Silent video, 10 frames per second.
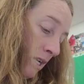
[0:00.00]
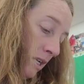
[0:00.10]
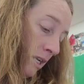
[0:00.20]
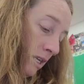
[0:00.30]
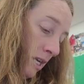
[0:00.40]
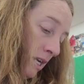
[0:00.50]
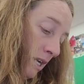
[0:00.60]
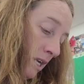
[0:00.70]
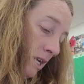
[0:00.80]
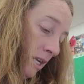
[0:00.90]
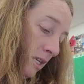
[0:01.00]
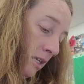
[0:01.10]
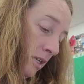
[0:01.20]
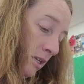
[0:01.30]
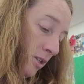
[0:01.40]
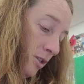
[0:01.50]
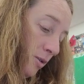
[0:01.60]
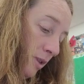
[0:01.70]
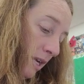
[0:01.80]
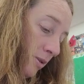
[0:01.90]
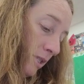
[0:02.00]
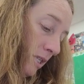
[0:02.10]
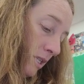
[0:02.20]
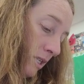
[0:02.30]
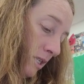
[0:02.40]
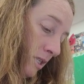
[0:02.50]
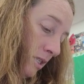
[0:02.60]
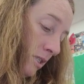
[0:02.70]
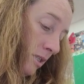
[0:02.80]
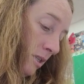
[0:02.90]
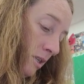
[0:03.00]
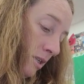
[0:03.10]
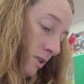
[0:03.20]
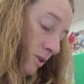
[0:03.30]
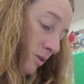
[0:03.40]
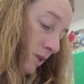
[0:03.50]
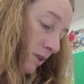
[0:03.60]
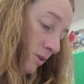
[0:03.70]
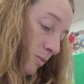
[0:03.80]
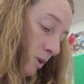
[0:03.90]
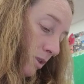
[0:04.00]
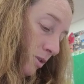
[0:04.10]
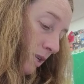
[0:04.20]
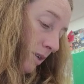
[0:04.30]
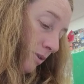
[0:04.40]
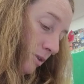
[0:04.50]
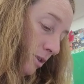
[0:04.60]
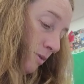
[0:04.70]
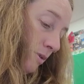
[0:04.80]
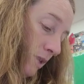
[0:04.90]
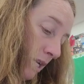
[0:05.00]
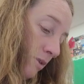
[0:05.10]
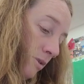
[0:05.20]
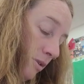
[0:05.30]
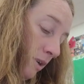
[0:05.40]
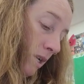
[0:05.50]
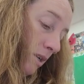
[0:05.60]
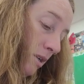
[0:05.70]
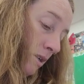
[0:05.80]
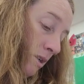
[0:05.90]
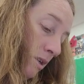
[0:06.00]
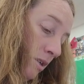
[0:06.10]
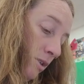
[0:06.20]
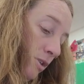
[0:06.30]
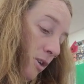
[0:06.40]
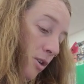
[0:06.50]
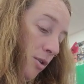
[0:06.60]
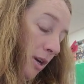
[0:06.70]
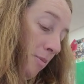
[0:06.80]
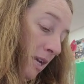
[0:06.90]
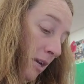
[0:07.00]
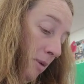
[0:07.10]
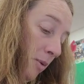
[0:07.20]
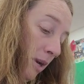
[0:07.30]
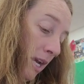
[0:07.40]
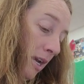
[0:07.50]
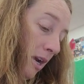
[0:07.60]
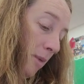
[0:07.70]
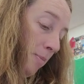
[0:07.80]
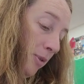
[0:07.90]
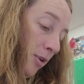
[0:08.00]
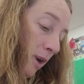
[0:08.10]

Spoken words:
99, 2000, 2001, 2002, 2003. So I make my way up the